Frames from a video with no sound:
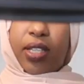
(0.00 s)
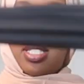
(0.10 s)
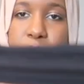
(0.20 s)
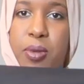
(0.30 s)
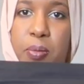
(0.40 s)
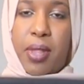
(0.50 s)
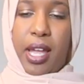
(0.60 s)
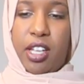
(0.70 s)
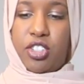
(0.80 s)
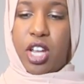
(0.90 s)
a simple
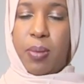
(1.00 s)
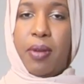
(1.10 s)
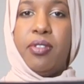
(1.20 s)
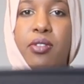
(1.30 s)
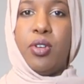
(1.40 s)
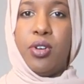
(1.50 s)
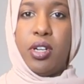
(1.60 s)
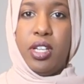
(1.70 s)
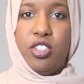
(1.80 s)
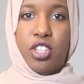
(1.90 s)
black hijab. I've never
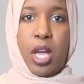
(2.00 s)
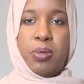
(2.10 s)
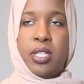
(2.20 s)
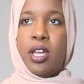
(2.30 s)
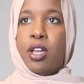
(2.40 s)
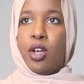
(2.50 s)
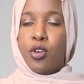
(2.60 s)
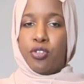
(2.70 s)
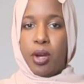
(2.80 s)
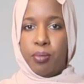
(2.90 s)
ordered hijabs
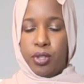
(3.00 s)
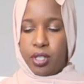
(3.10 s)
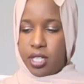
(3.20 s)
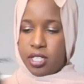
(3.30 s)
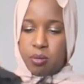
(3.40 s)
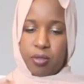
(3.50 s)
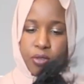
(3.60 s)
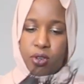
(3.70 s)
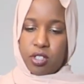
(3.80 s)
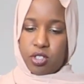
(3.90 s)
from Modanisa
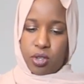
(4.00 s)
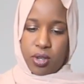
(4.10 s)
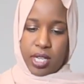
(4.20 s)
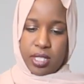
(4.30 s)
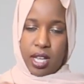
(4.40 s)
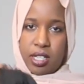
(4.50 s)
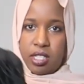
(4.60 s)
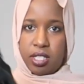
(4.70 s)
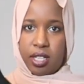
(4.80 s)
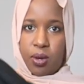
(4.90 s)
before, so I decided to
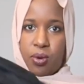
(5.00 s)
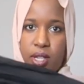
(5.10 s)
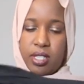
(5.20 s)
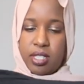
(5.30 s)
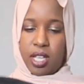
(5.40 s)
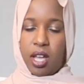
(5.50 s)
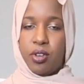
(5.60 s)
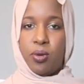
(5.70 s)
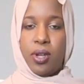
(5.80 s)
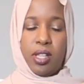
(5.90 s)
just get one, see how
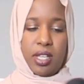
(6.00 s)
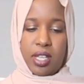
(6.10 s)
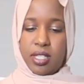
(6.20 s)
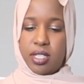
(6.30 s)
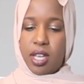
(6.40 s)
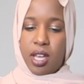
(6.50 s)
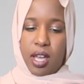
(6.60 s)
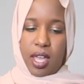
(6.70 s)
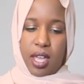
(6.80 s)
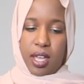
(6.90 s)
their quality is.
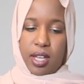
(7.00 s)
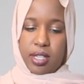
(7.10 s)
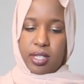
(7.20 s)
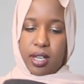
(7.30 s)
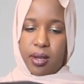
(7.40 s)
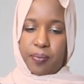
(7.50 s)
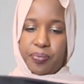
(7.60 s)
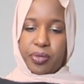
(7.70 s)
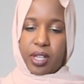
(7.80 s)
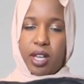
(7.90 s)
And
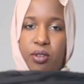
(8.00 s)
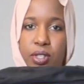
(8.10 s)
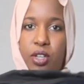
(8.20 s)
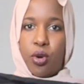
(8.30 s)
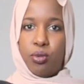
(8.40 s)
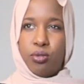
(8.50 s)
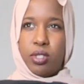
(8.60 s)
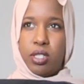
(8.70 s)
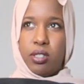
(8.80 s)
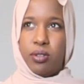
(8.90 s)
I don't really own